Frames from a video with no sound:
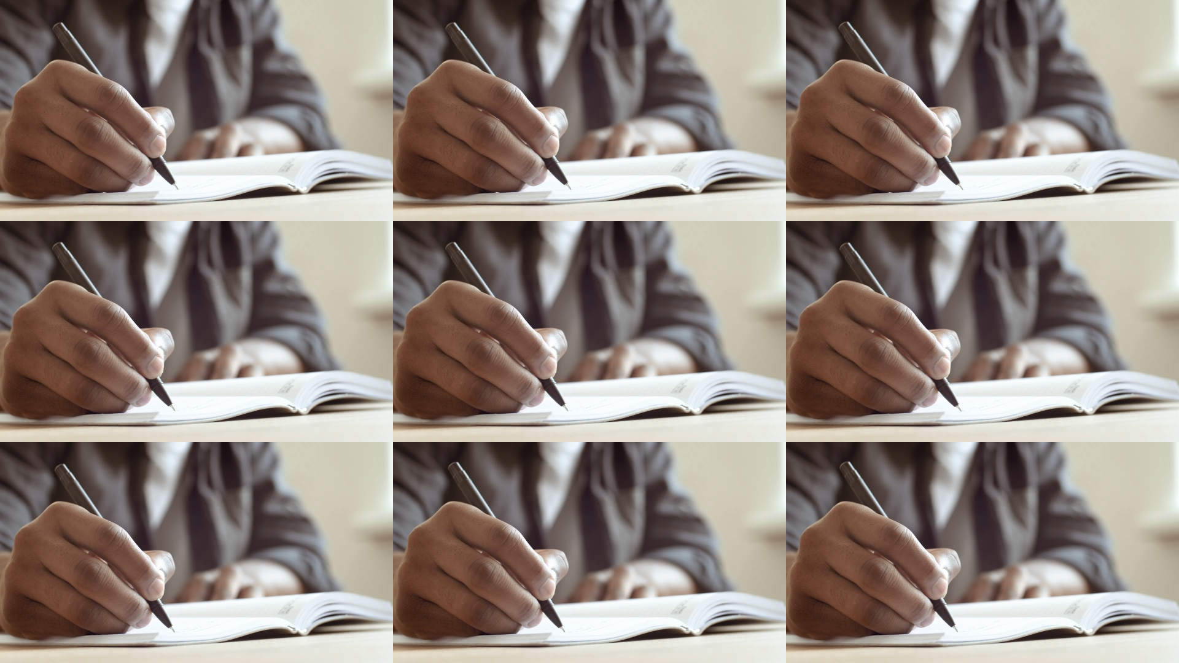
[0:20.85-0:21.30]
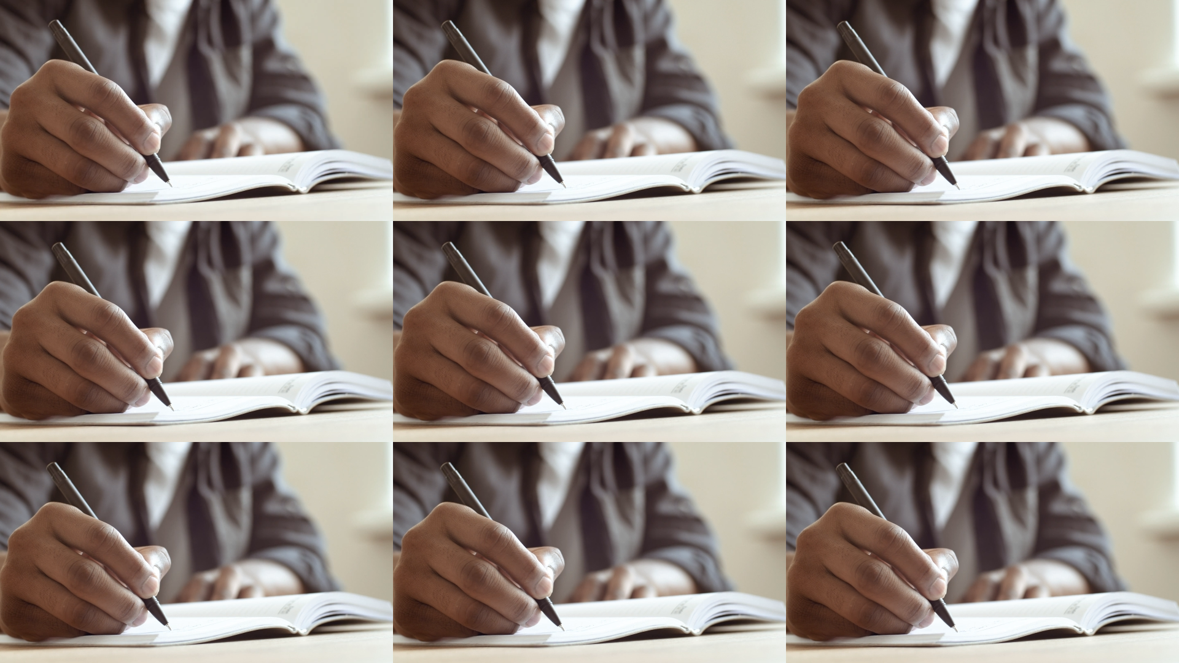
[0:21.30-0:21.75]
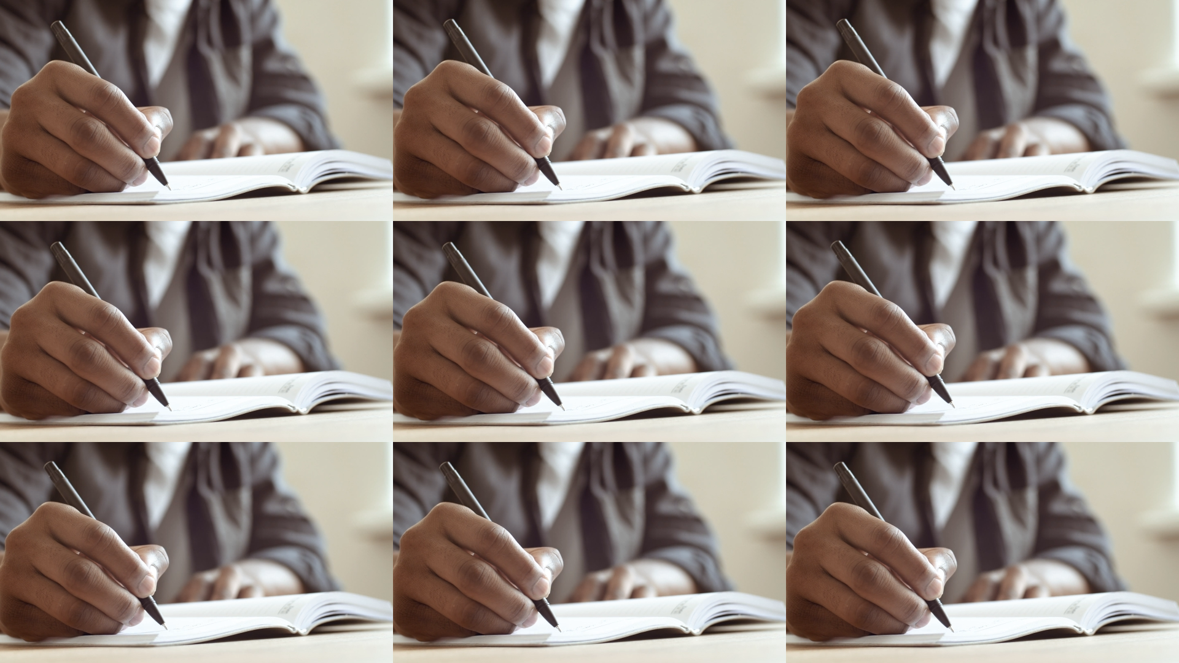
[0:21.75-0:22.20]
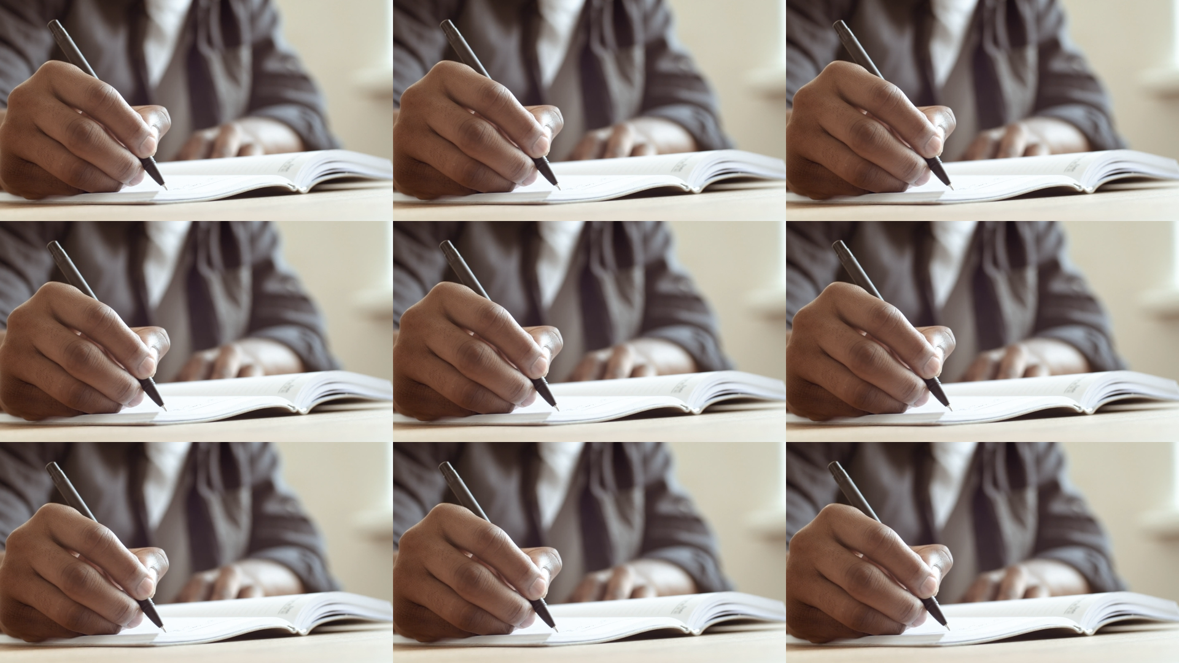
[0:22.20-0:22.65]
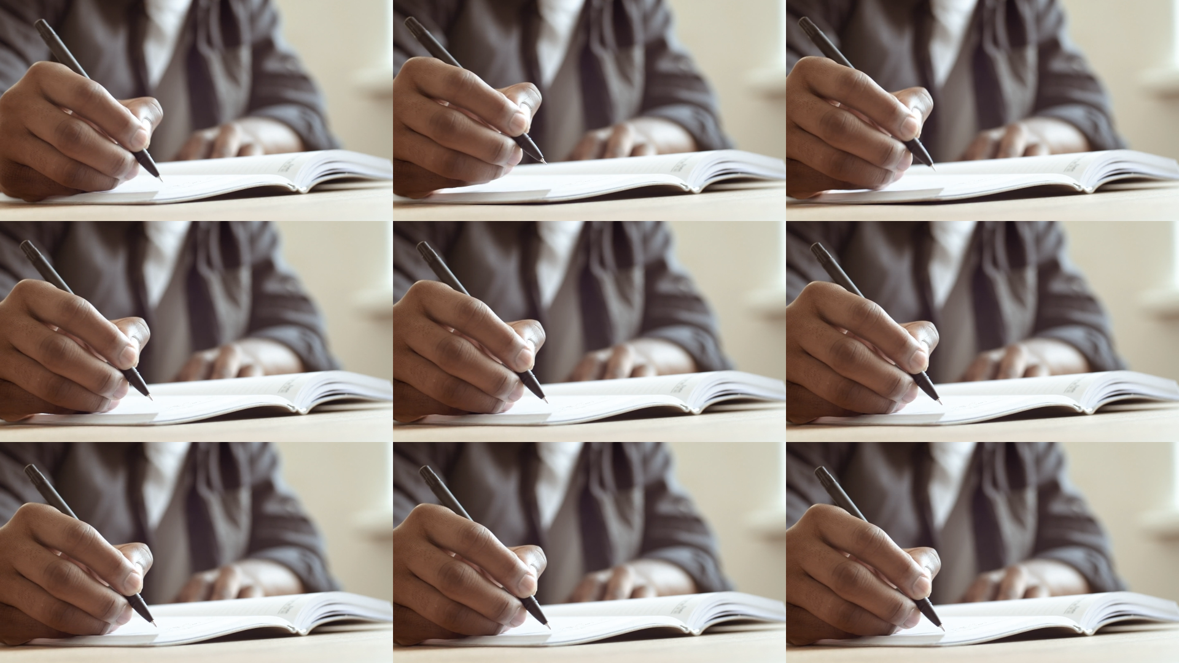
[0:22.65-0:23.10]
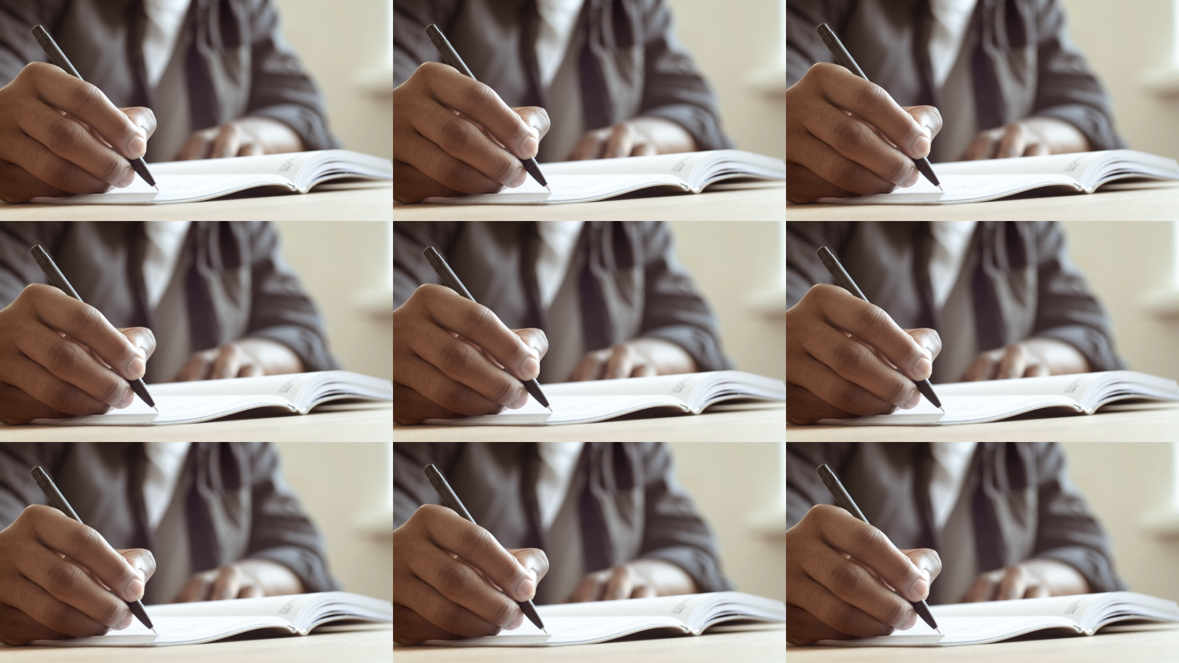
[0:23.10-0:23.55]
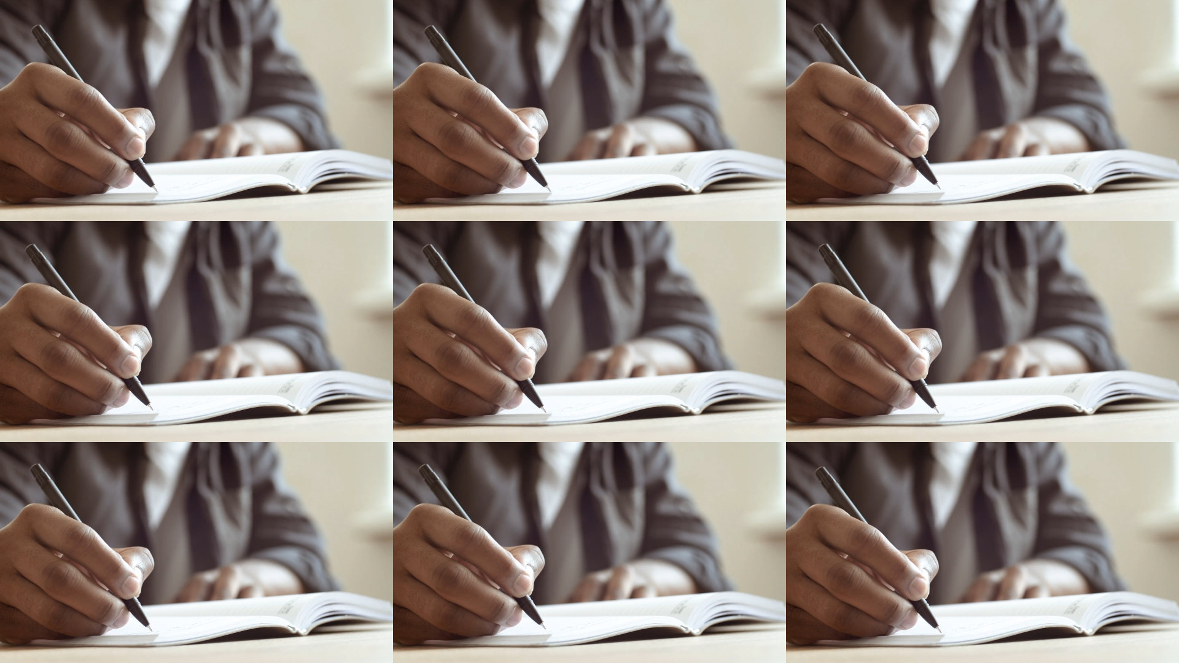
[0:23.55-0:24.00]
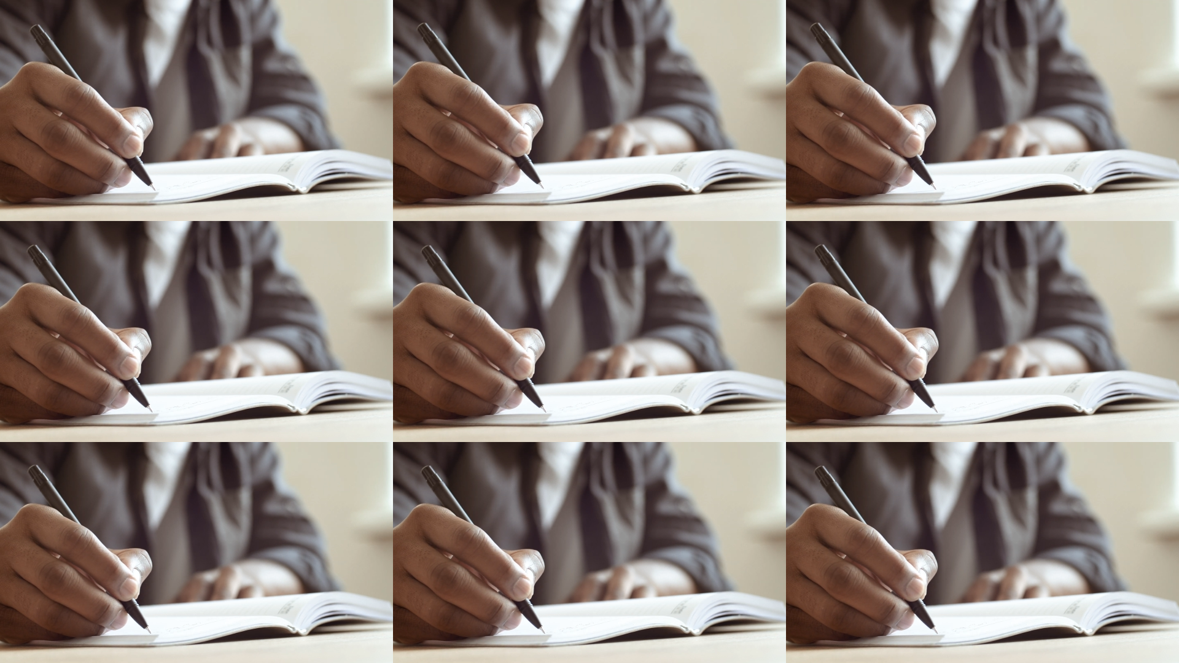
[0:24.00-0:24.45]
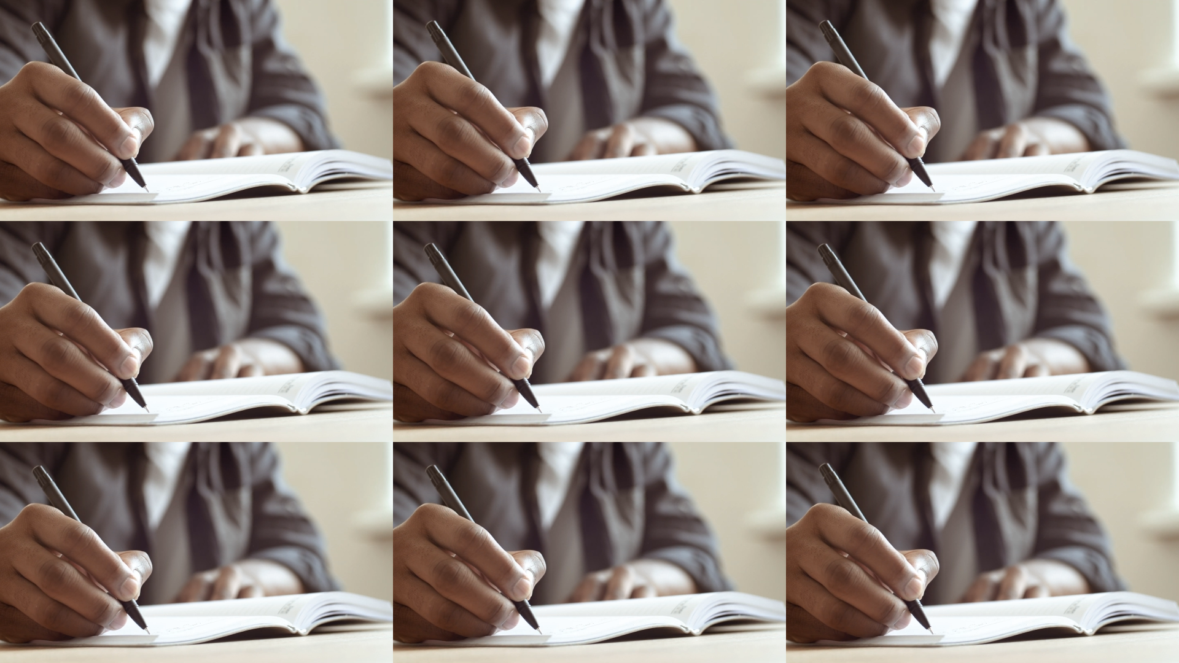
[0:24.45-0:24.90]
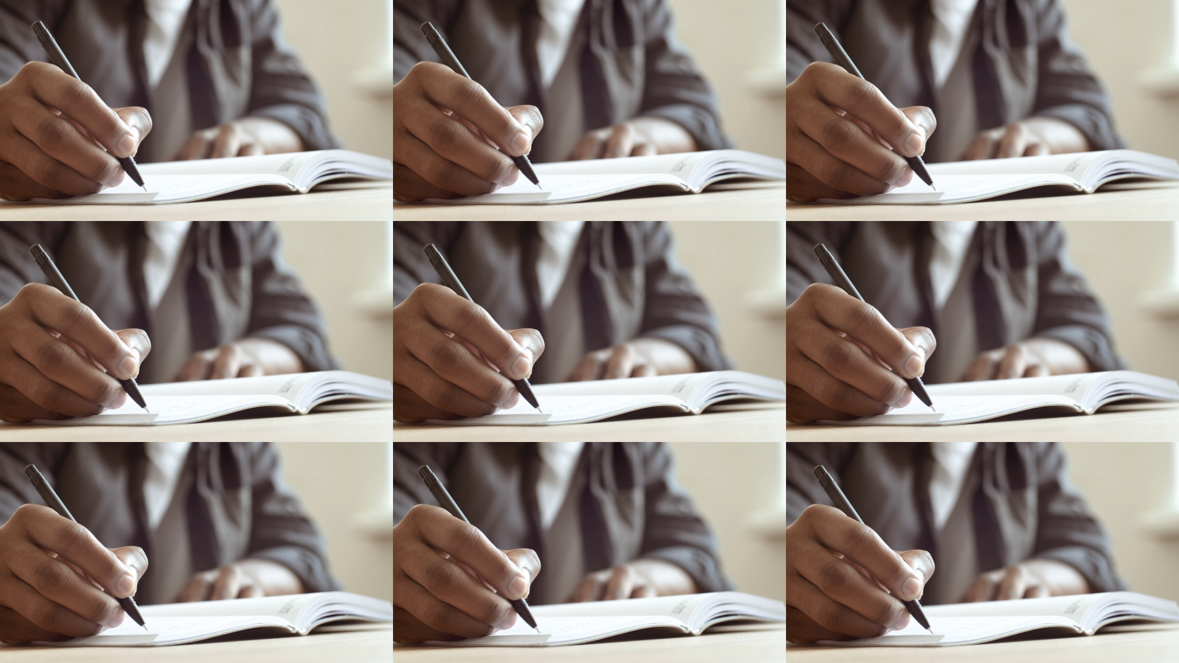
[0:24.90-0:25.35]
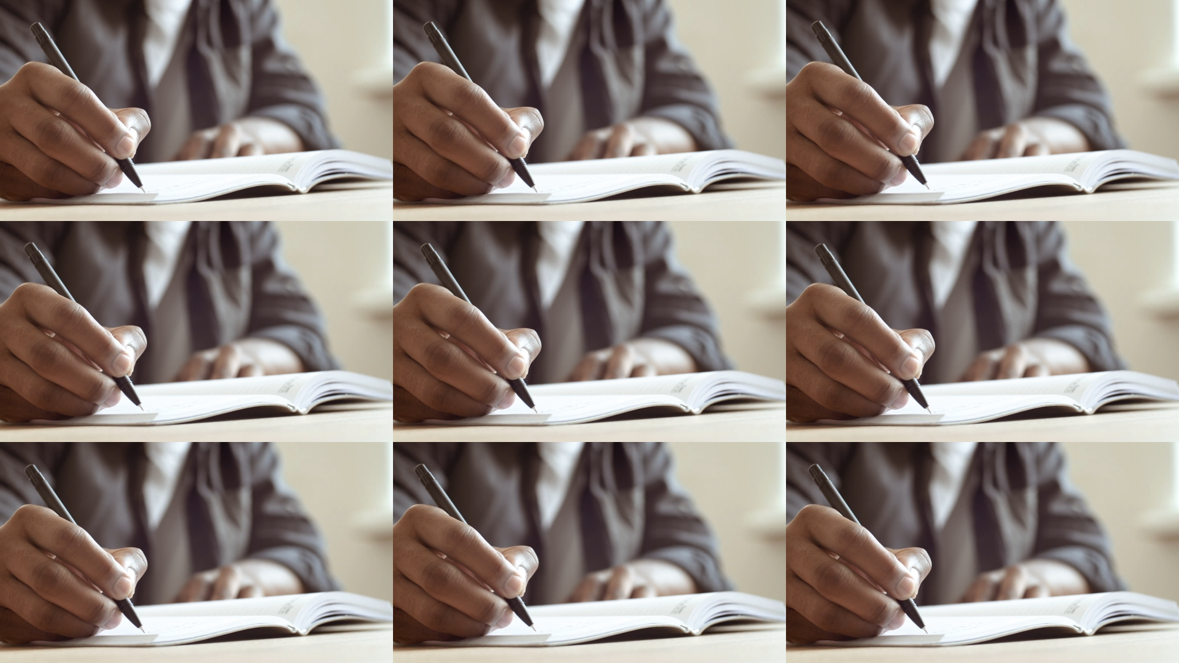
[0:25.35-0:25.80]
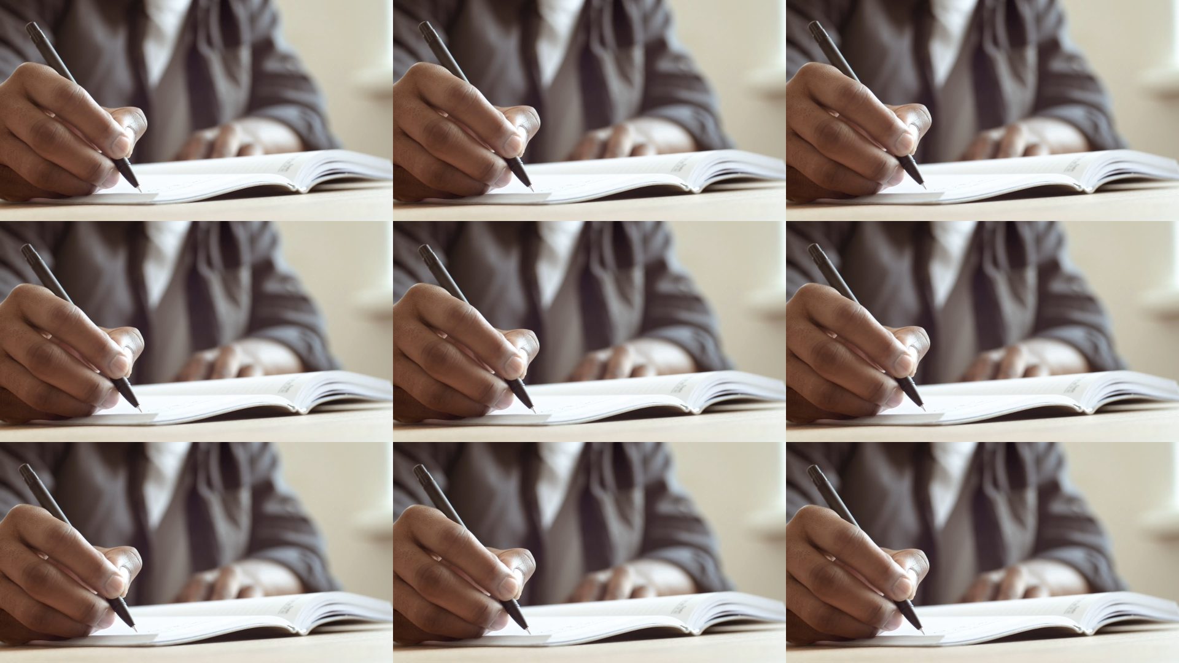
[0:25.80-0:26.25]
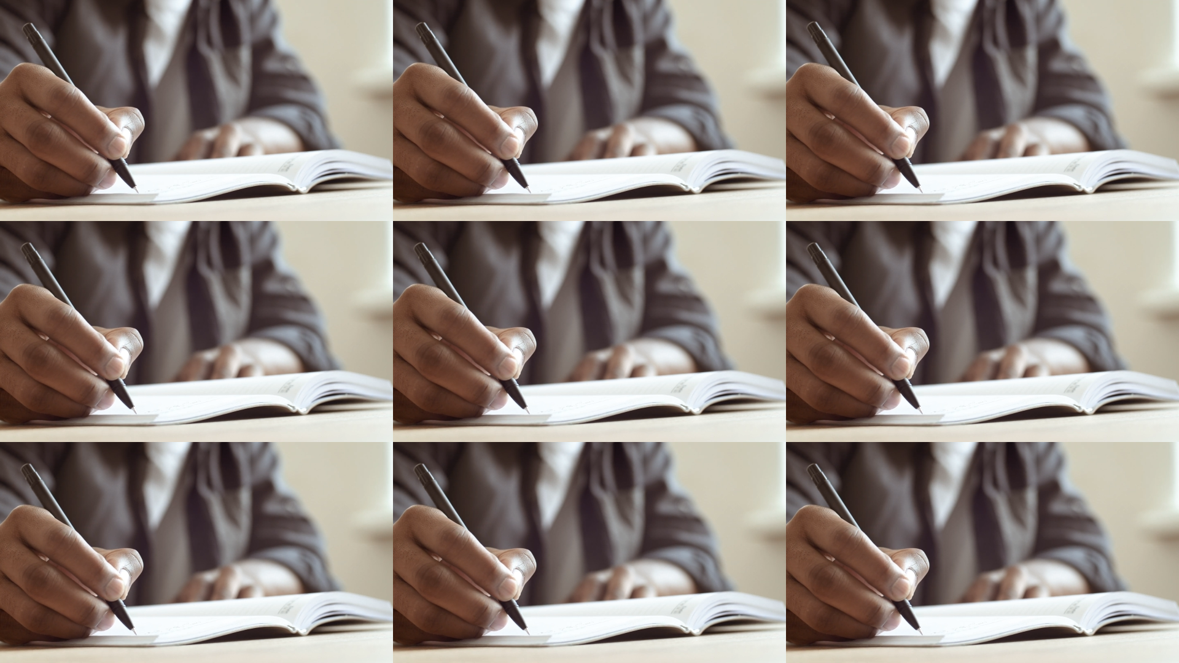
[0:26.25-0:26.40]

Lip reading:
No face is visible, so there are no lips to read.